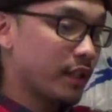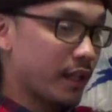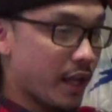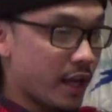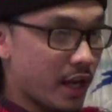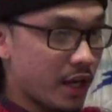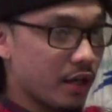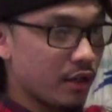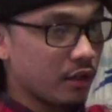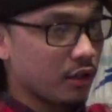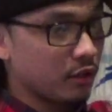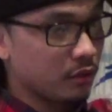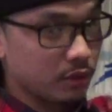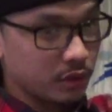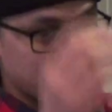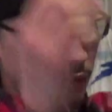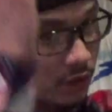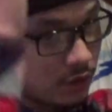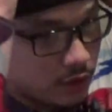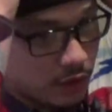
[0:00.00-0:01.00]
the era
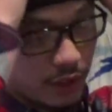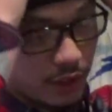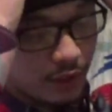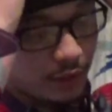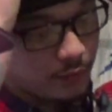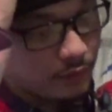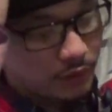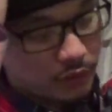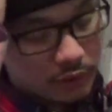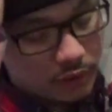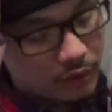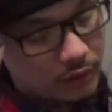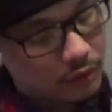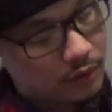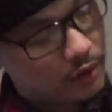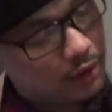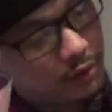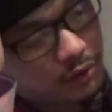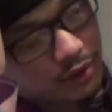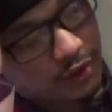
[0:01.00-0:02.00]
when, like, dude, there was